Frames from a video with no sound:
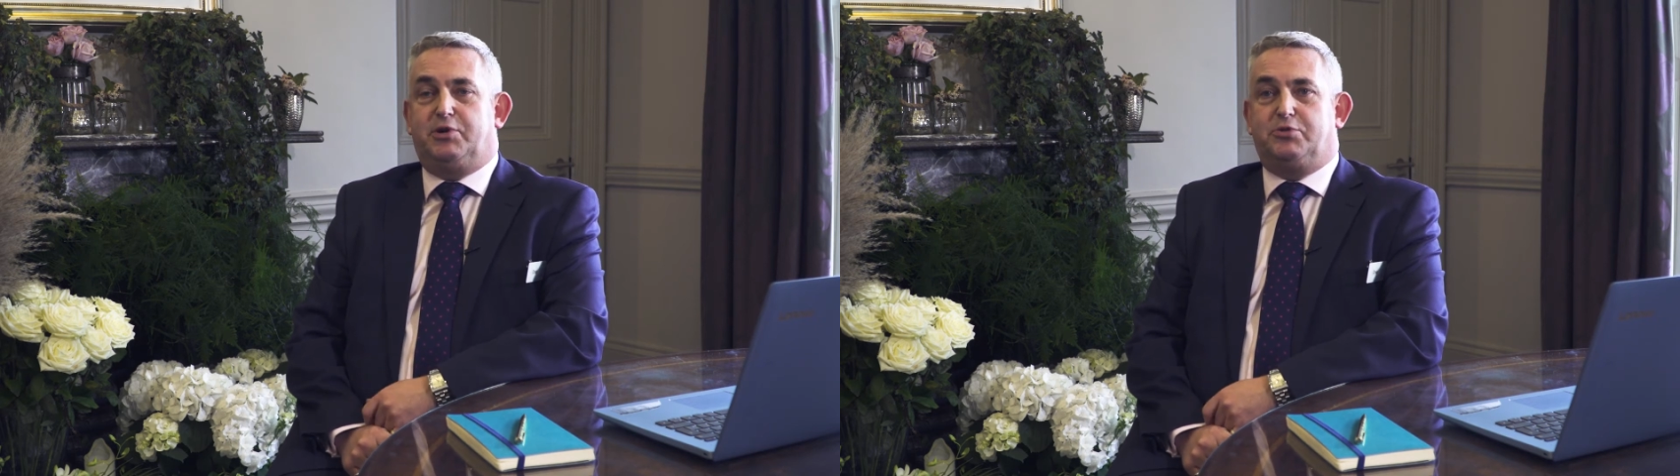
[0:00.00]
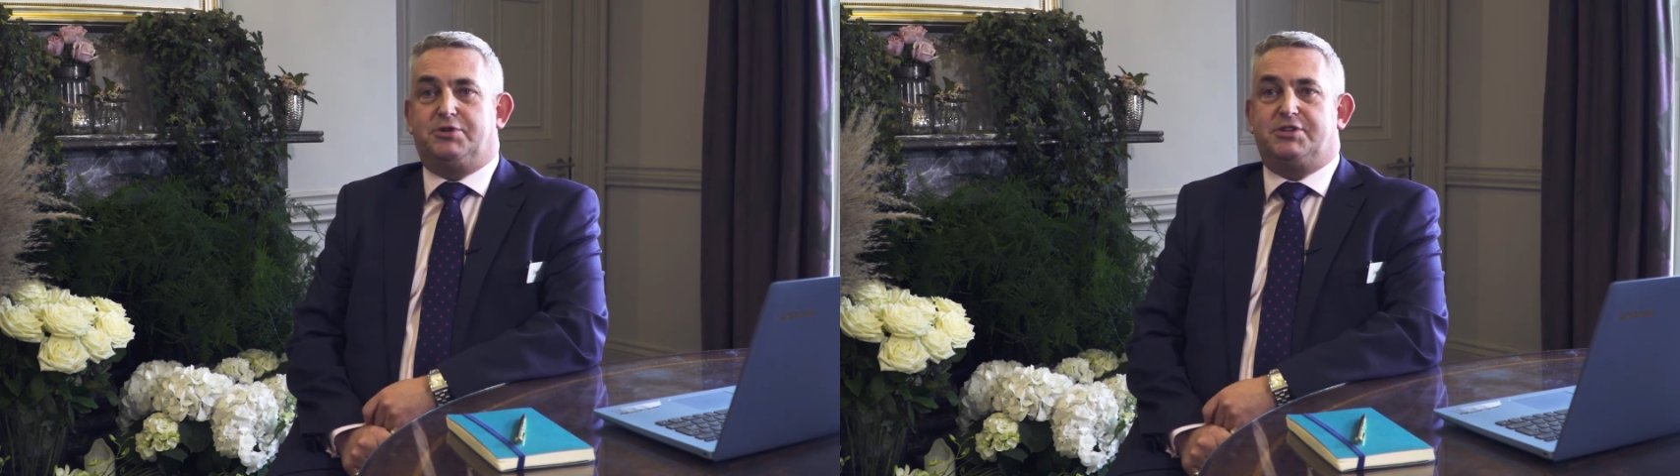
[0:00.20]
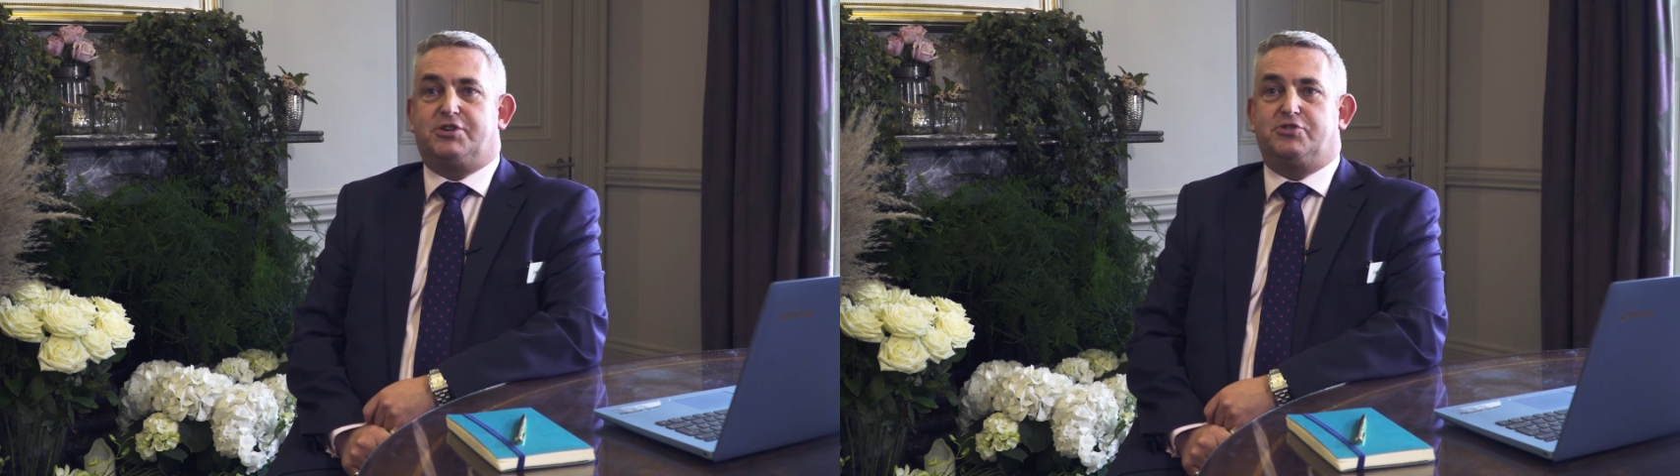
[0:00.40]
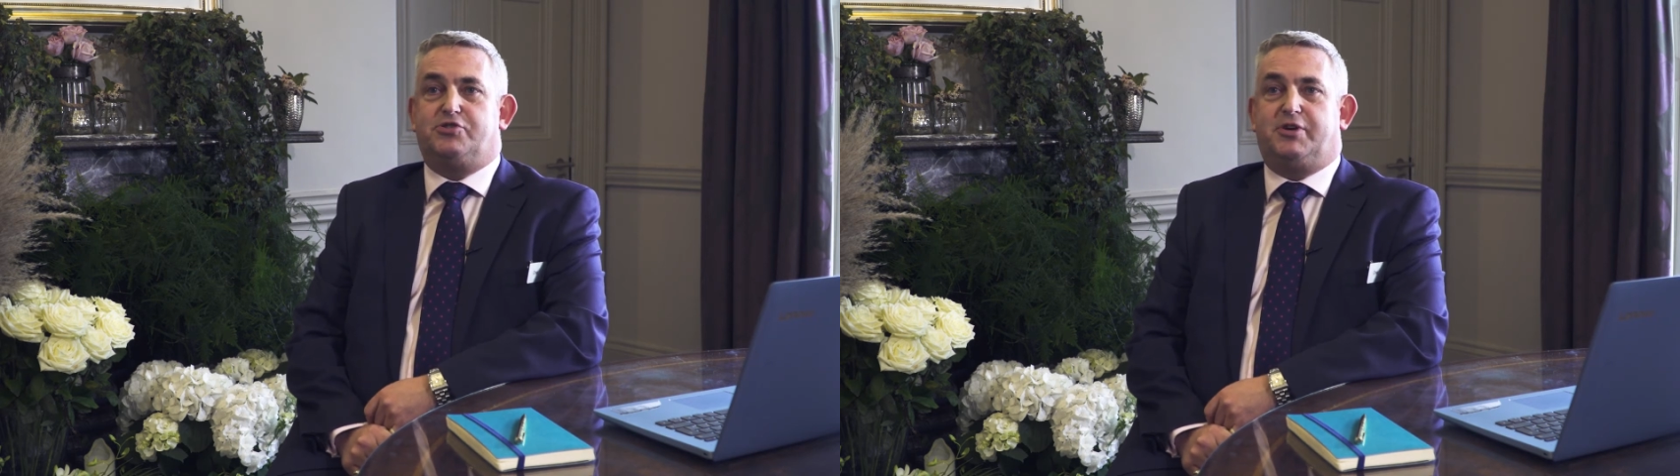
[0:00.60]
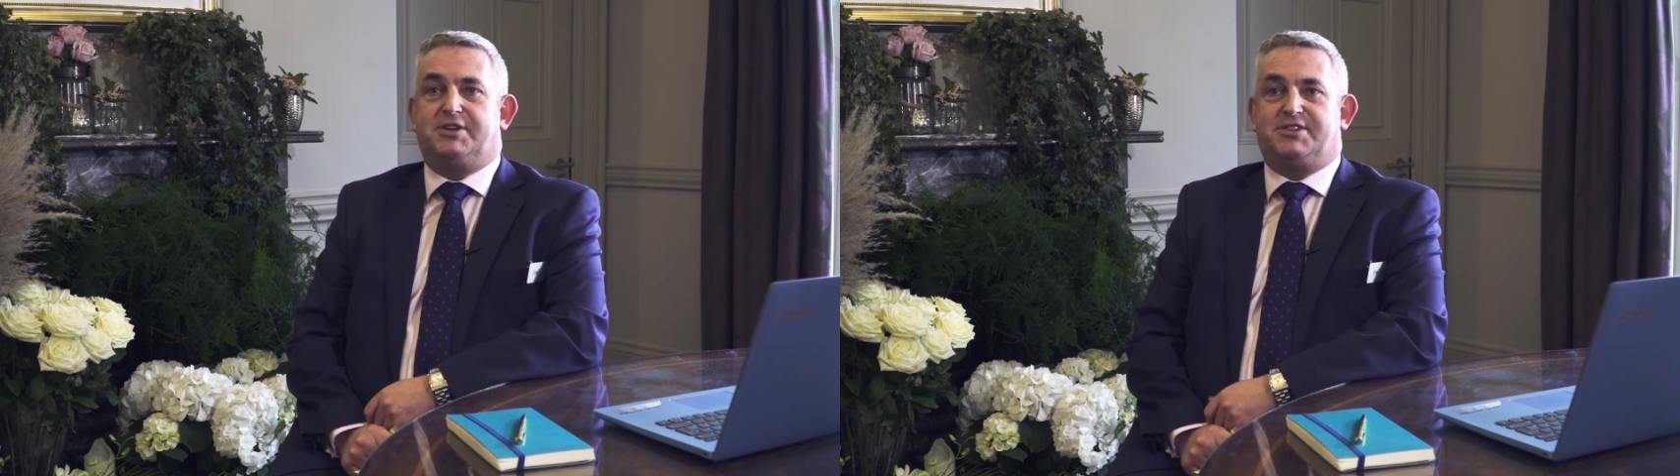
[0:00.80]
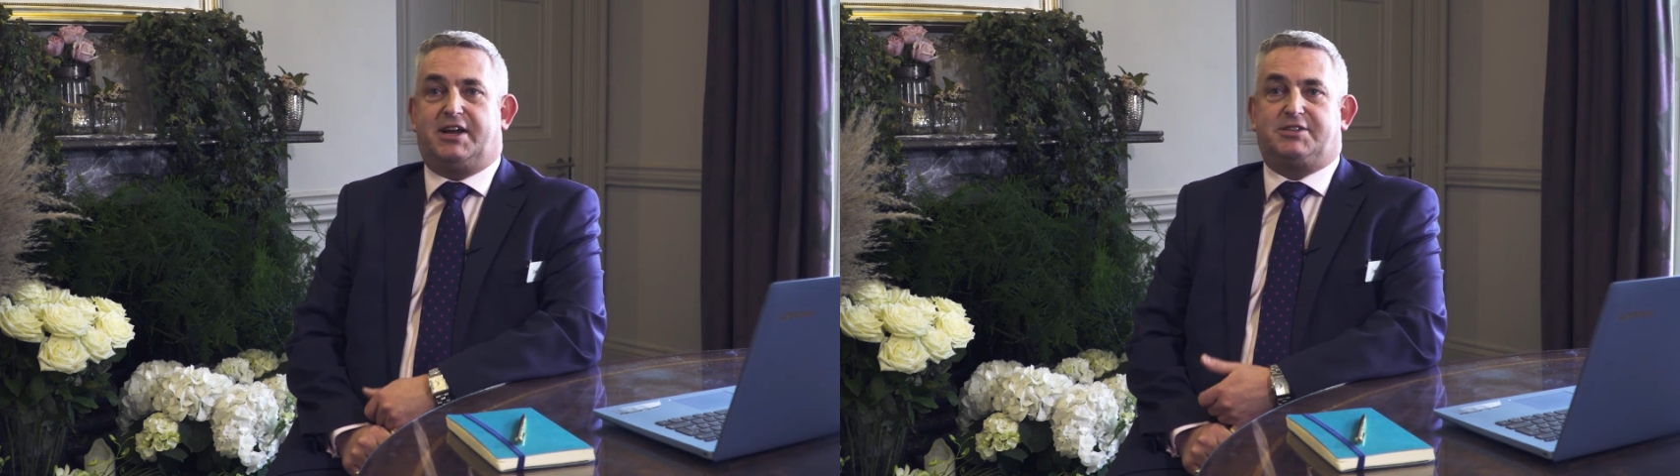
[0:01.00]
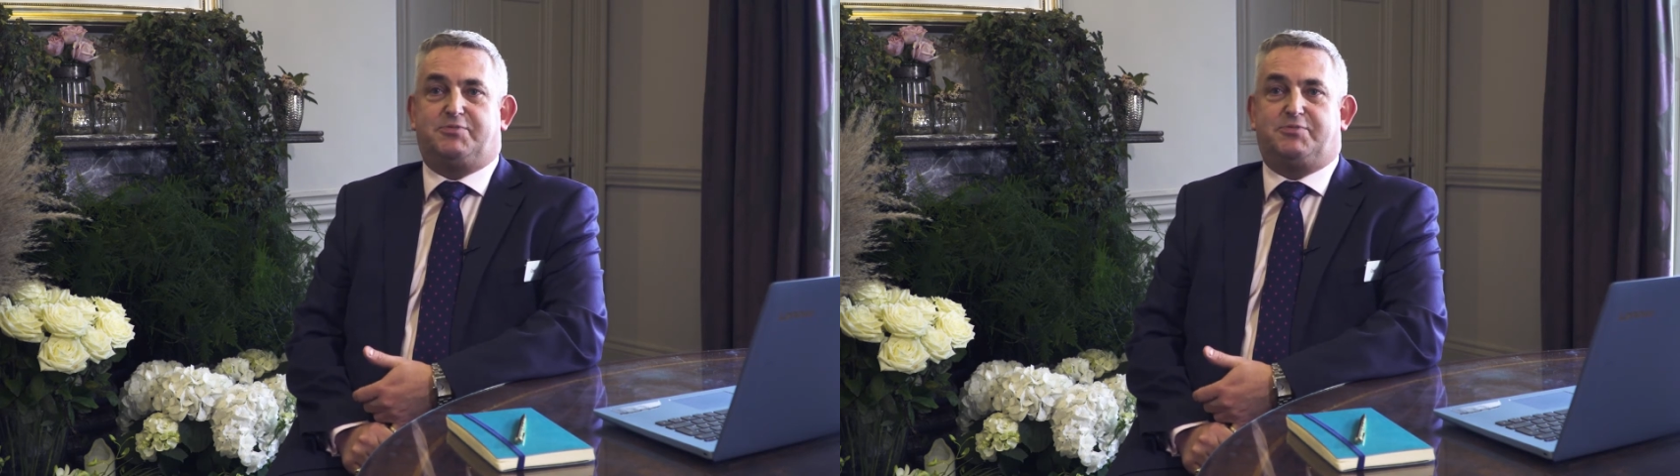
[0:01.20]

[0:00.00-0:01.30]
we will discuss your exact